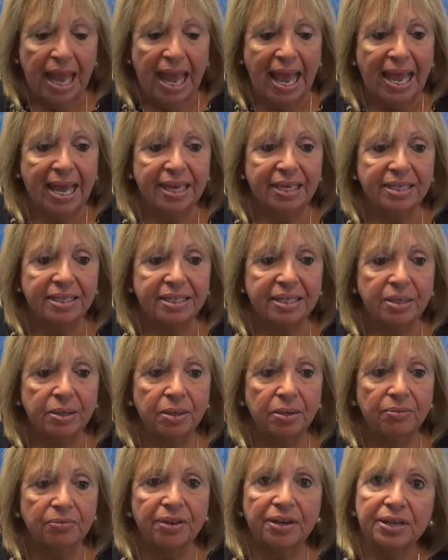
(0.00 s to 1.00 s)
And
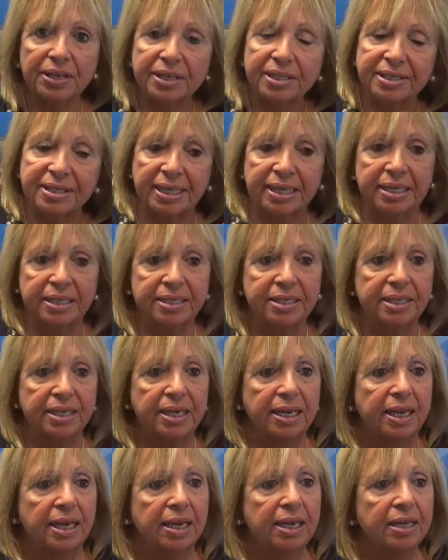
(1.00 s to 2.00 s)
very excited
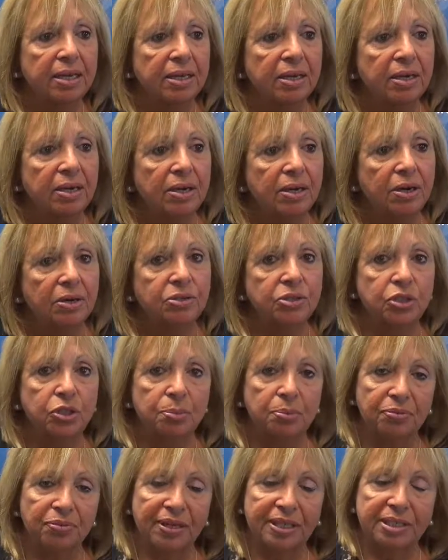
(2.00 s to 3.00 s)
today on
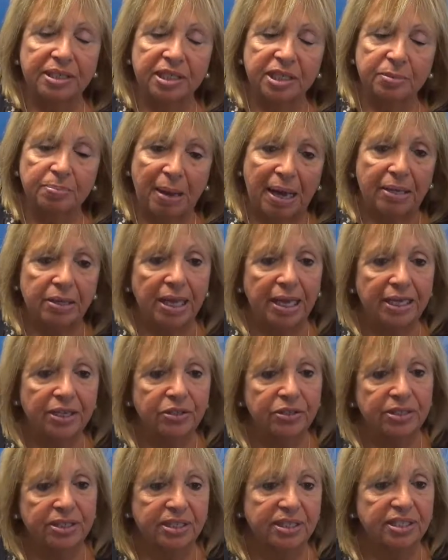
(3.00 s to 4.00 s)
Supervisor Spotlight
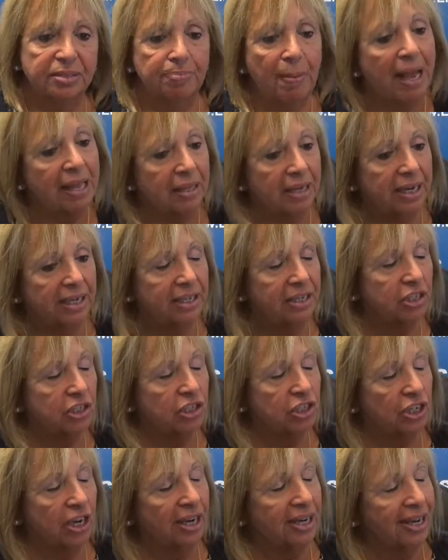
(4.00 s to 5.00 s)
because the spotlight is
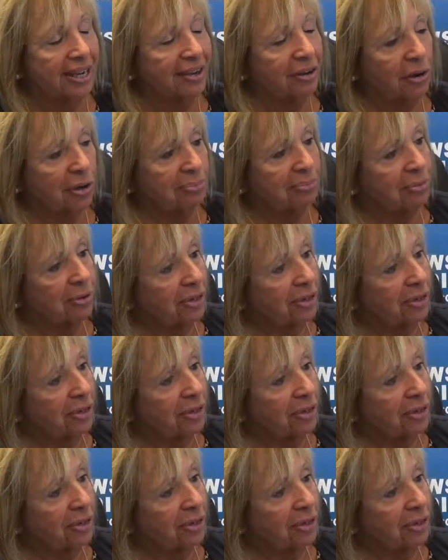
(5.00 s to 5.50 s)
shining on